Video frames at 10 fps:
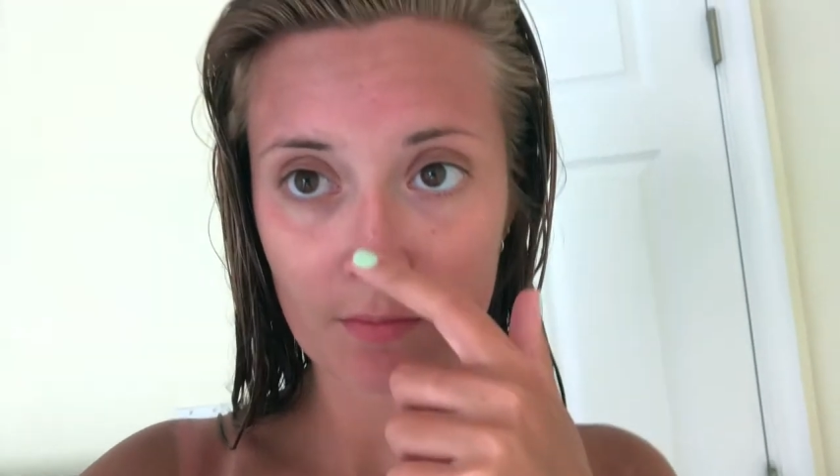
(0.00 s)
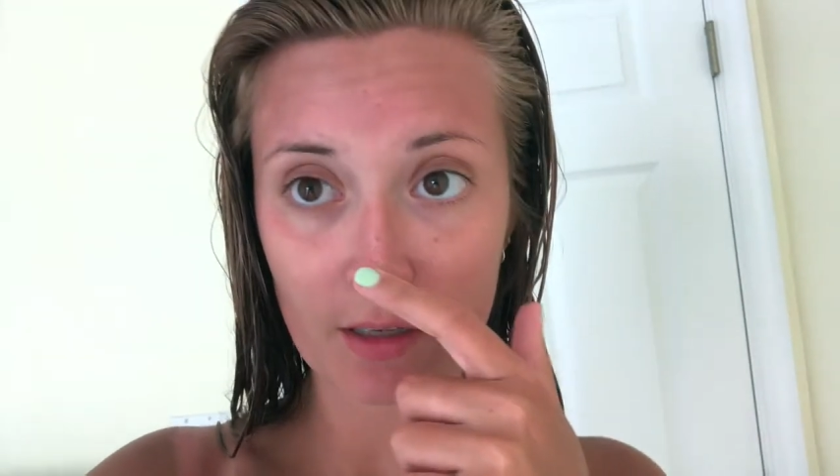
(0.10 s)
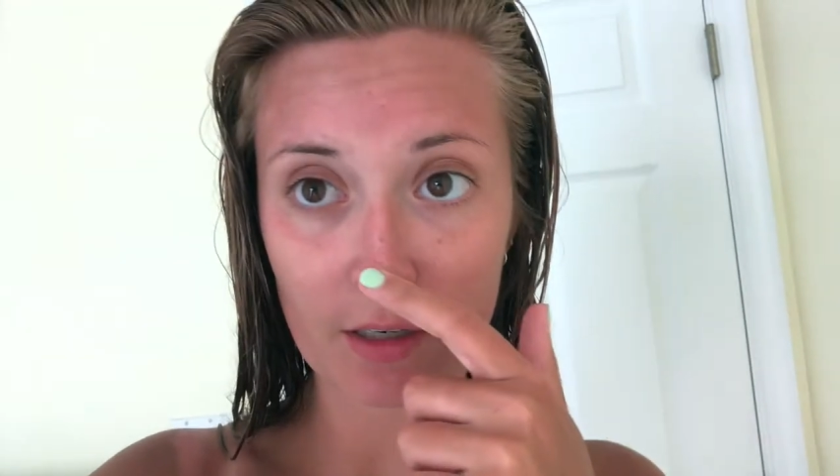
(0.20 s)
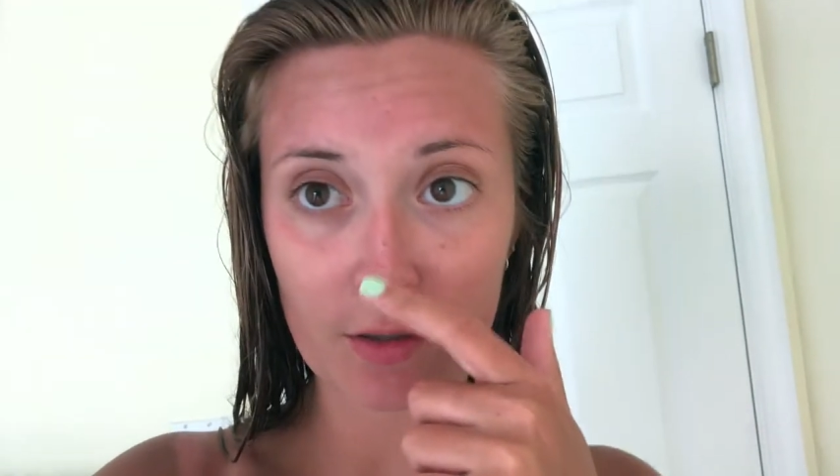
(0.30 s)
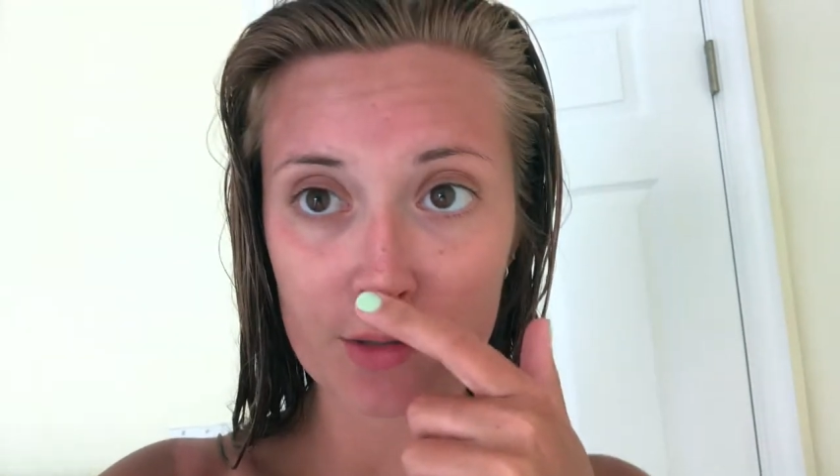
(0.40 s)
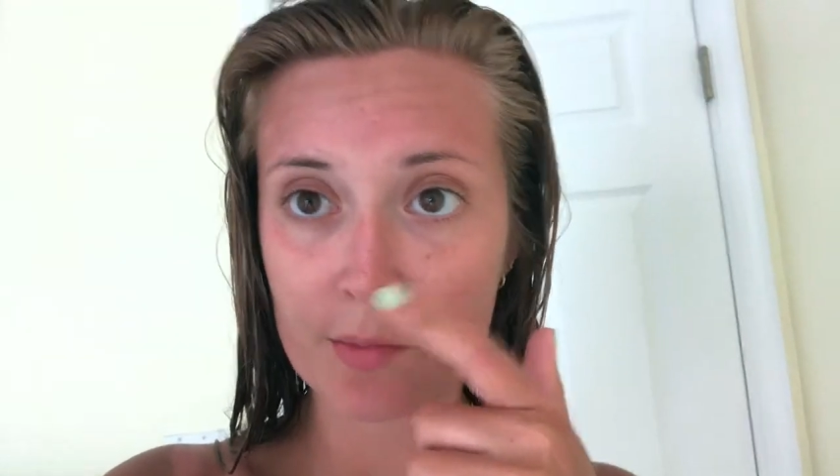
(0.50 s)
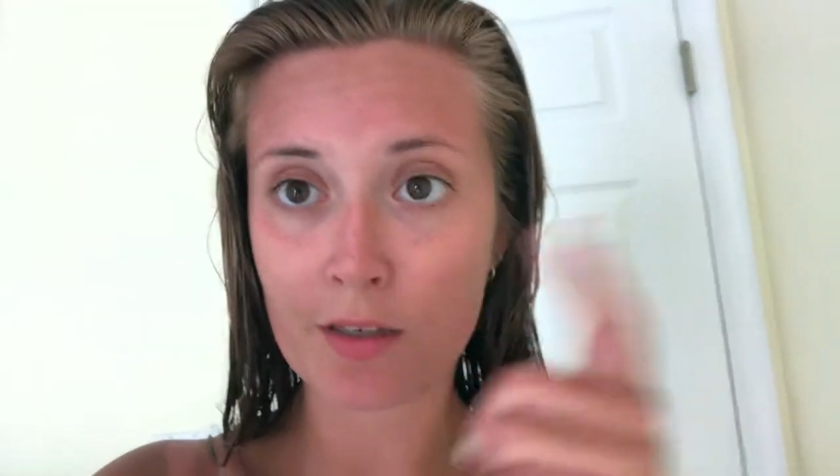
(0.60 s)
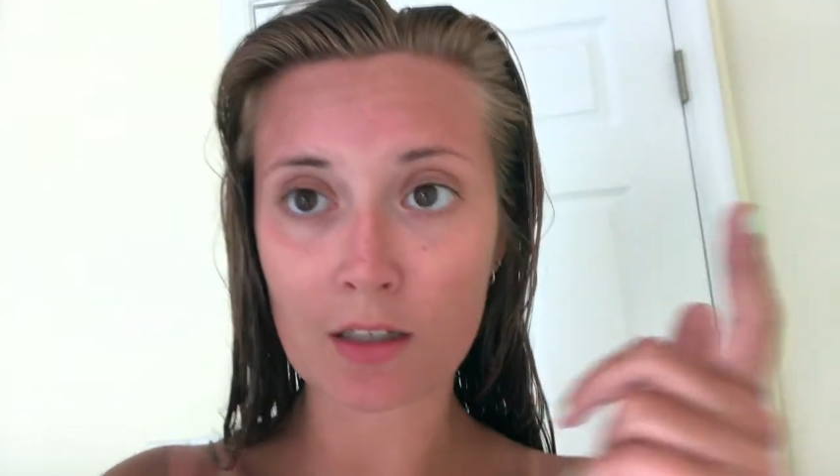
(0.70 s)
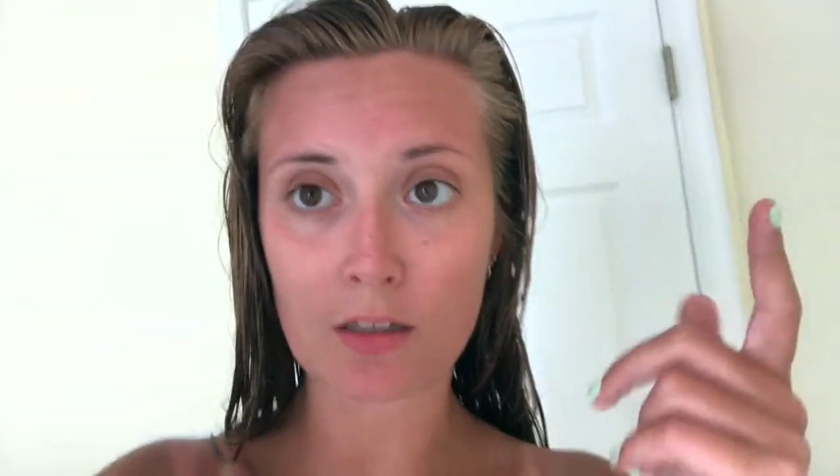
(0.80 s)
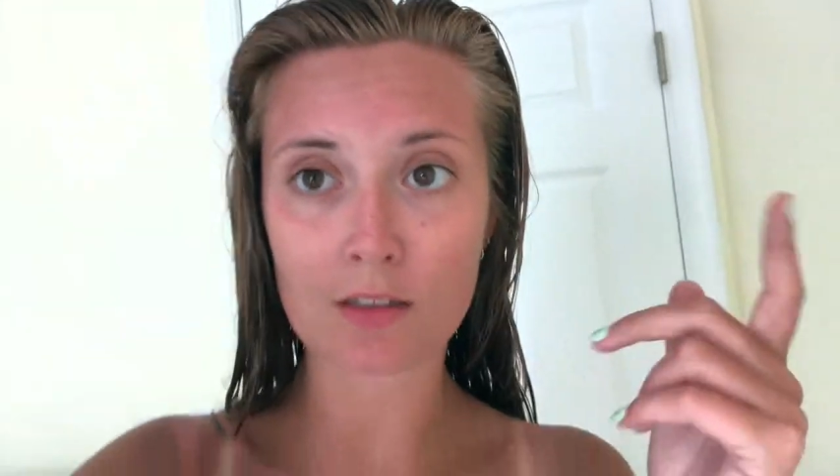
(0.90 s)
my nose
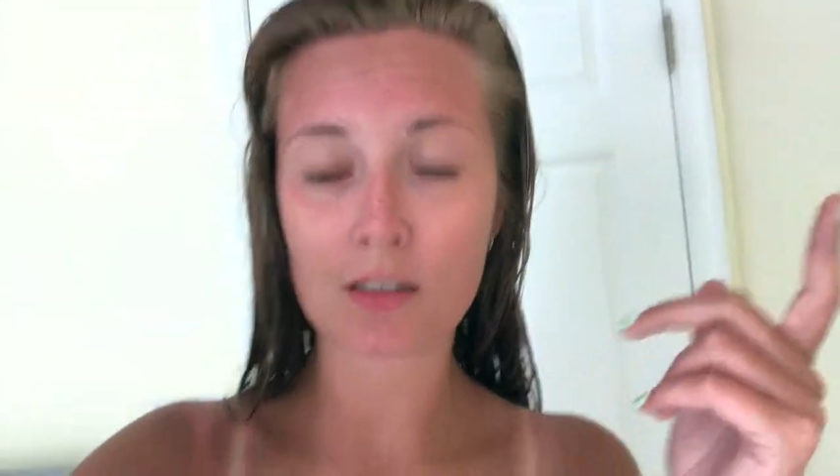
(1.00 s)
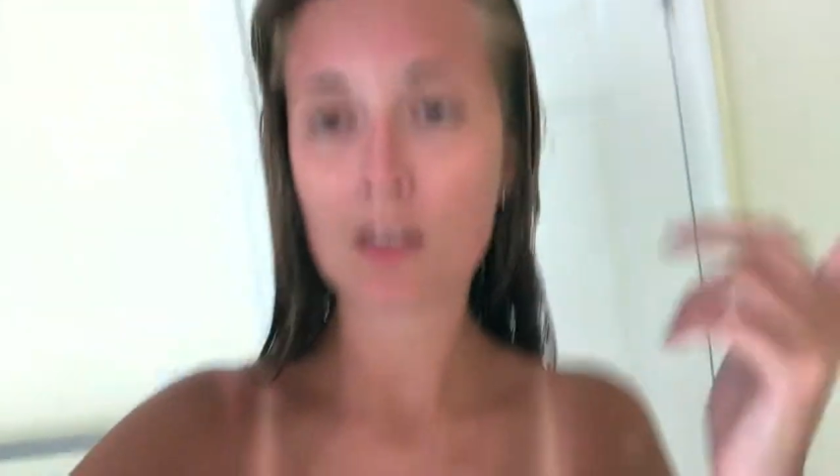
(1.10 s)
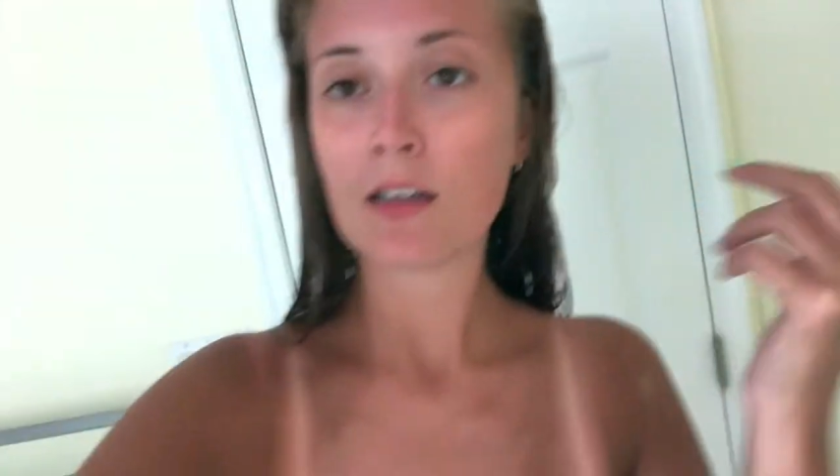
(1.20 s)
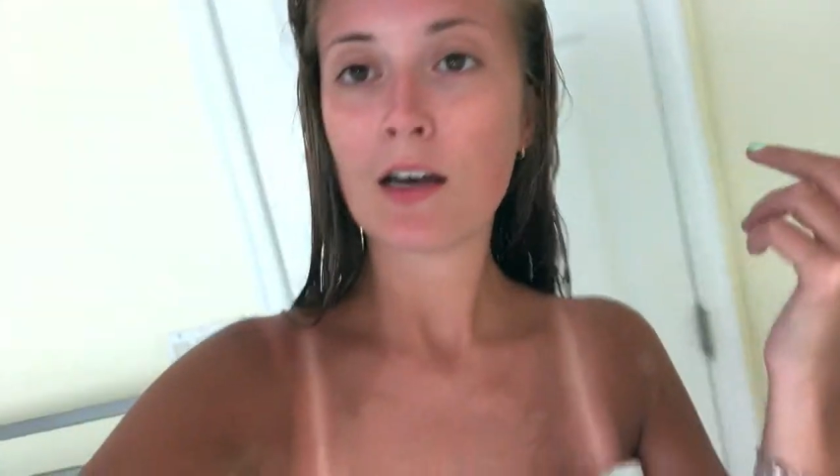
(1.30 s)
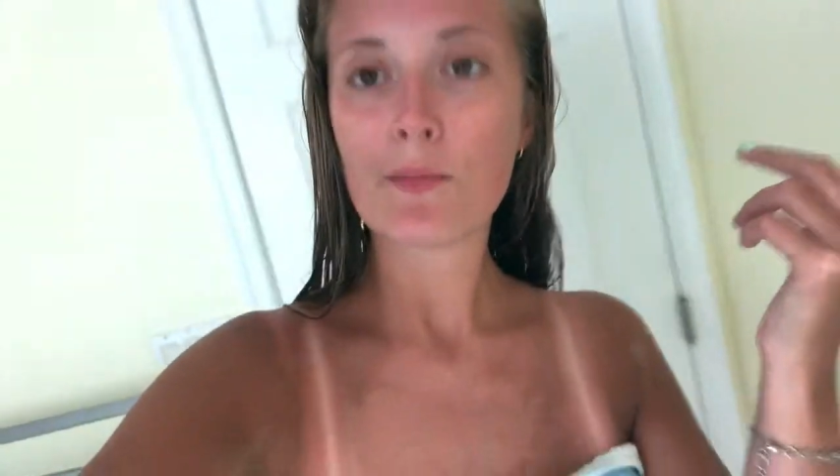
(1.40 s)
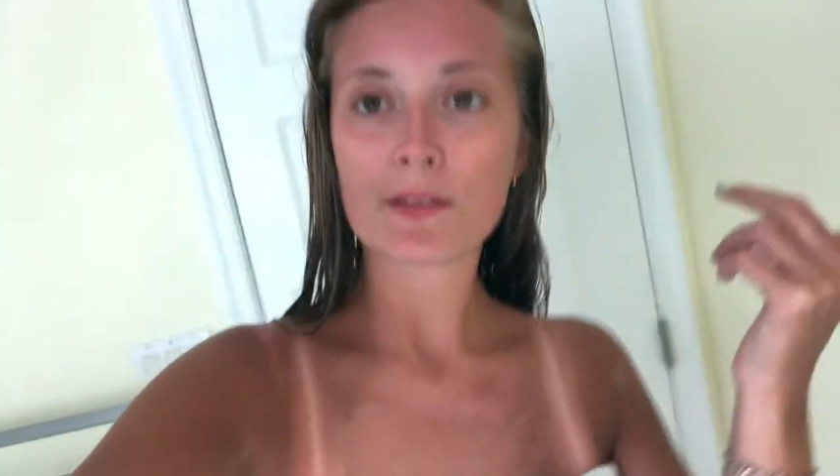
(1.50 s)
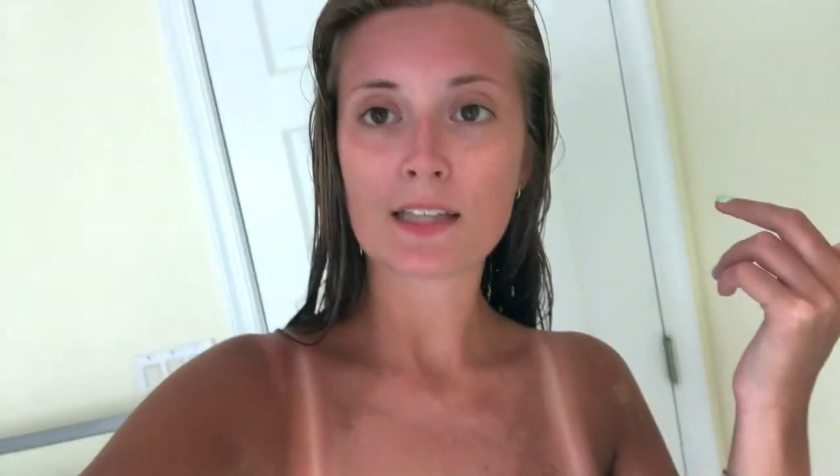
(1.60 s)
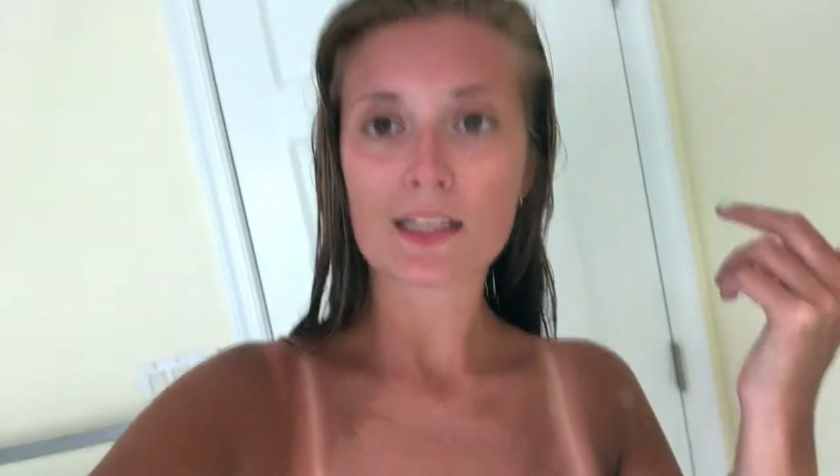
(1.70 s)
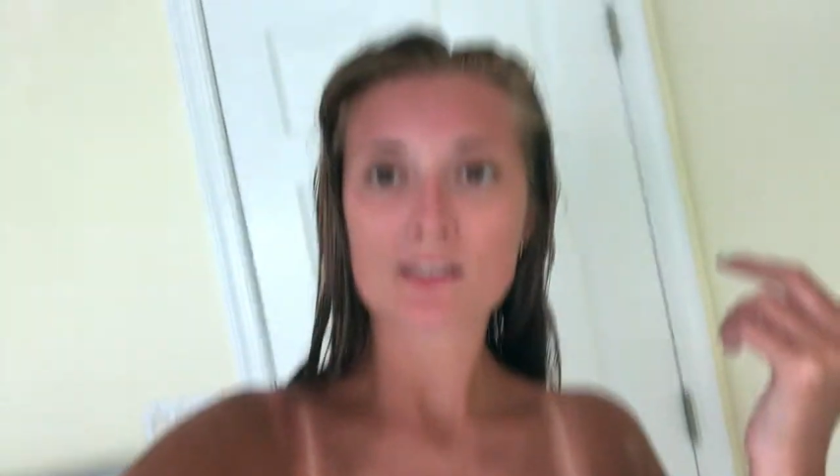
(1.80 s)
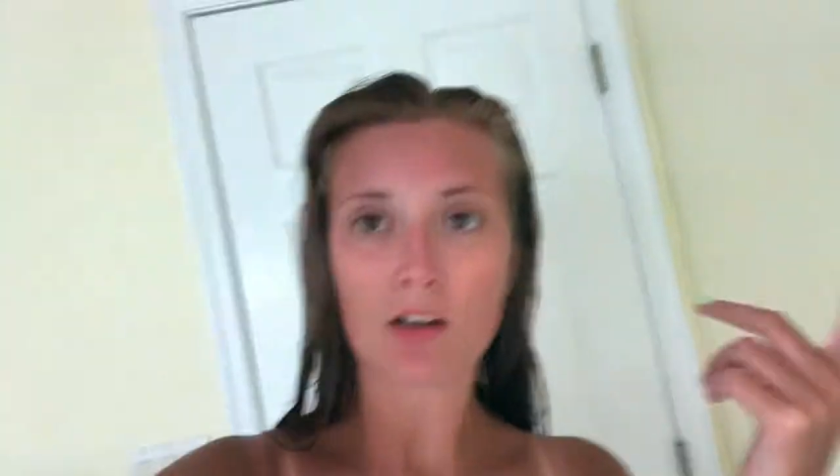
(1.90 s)
peeled, but
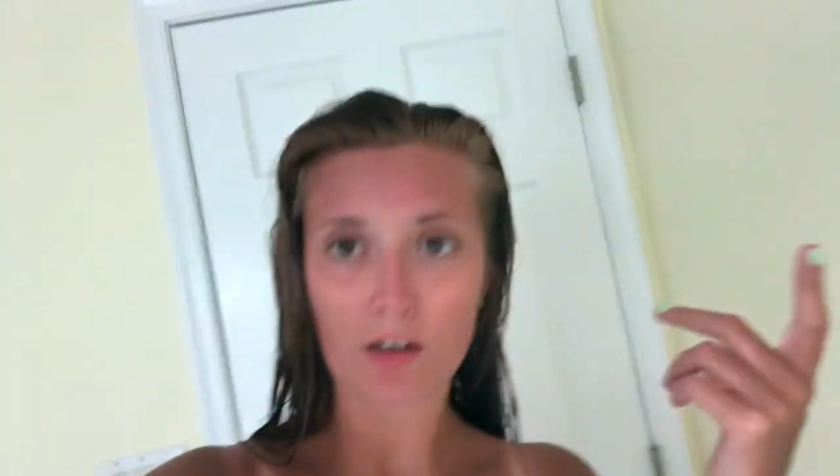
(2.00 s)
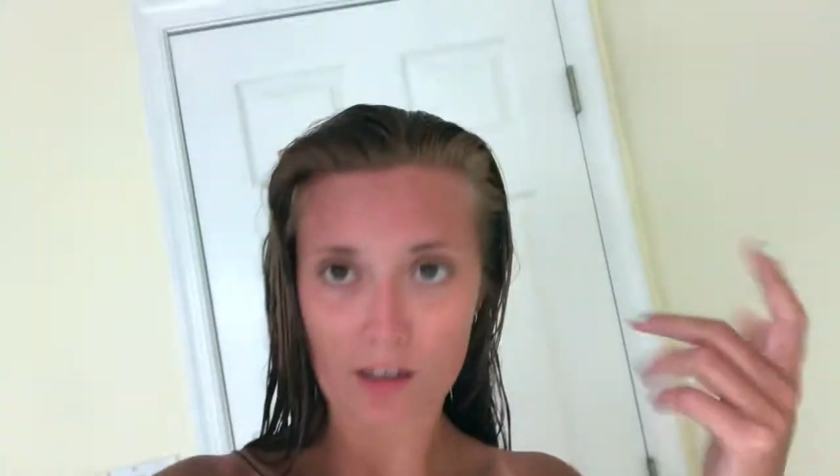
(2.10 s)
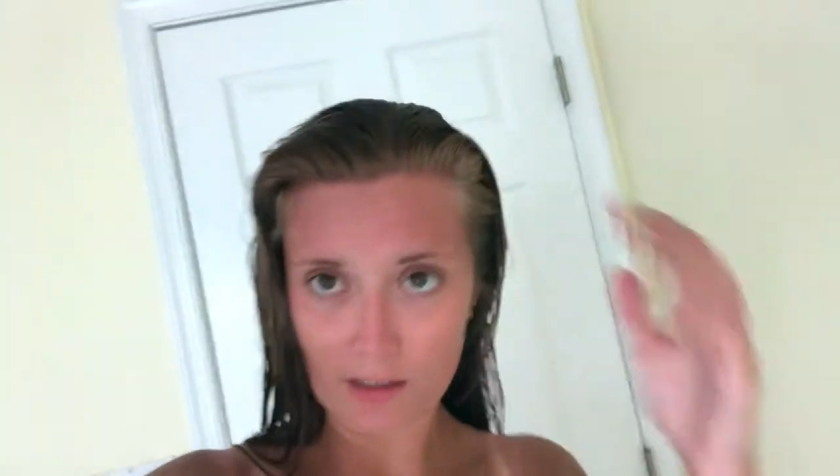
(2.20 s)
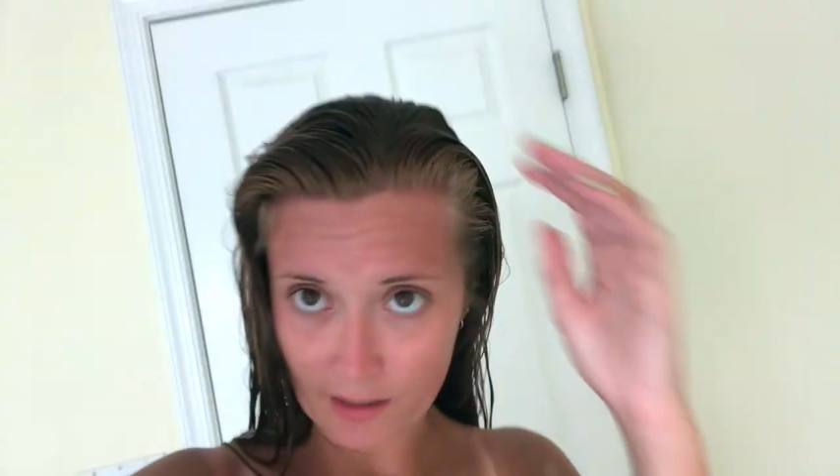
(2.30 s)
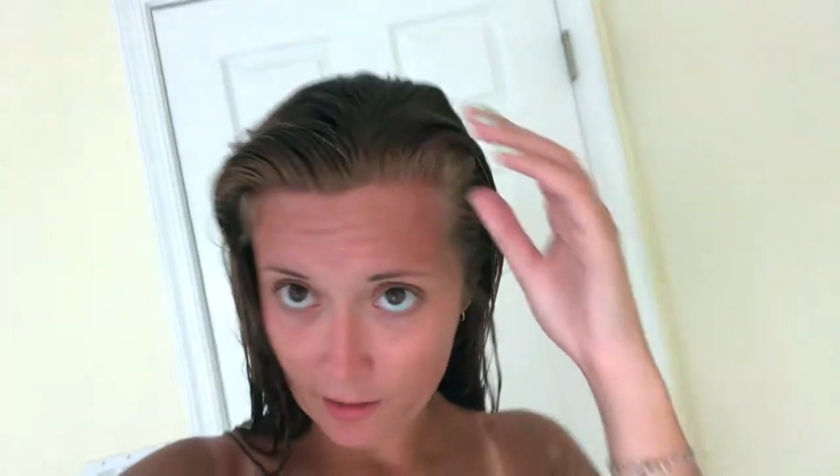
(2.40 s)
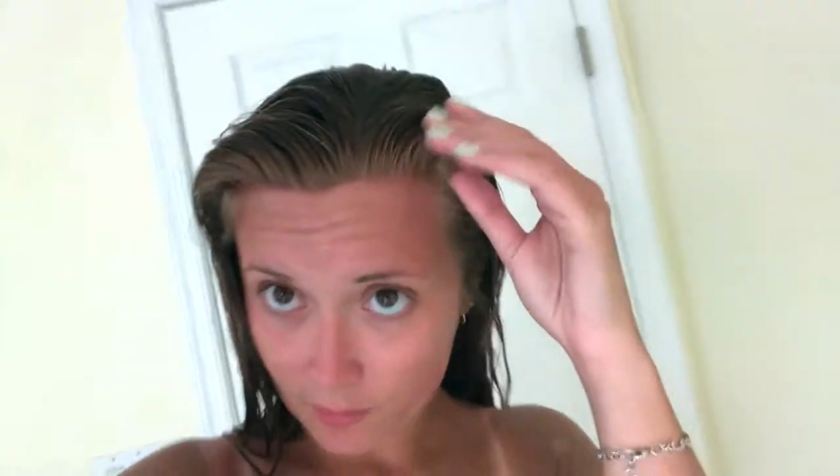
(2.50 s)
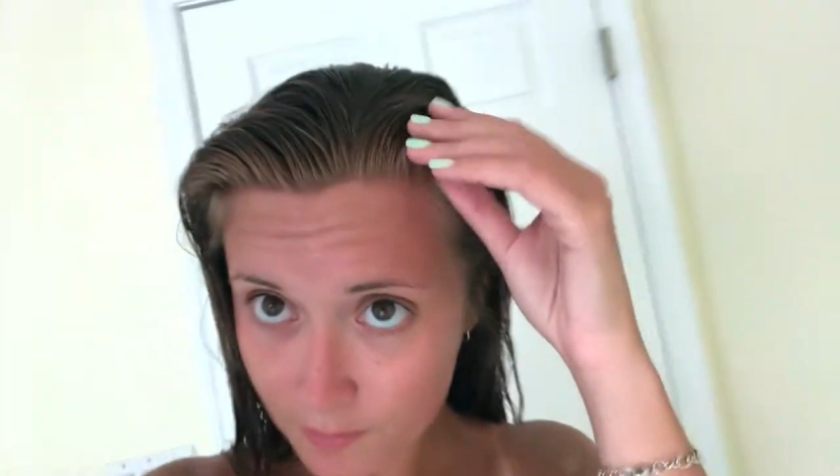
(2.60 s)
that's all good now.